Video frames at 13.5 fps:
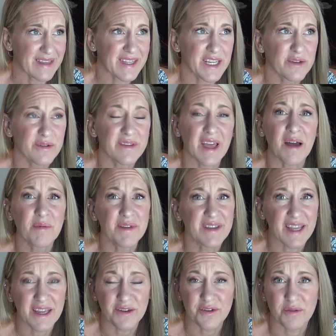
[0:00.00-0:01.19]
thank you to them, and
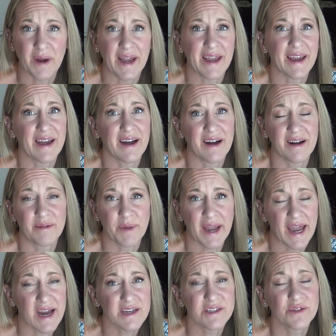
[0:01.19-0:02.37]
thank you to my
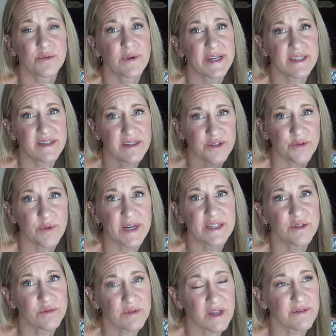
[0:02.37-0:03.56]
ex, who I
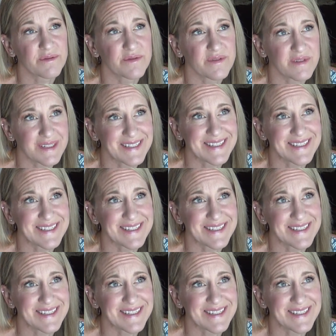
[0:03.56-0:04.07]
do love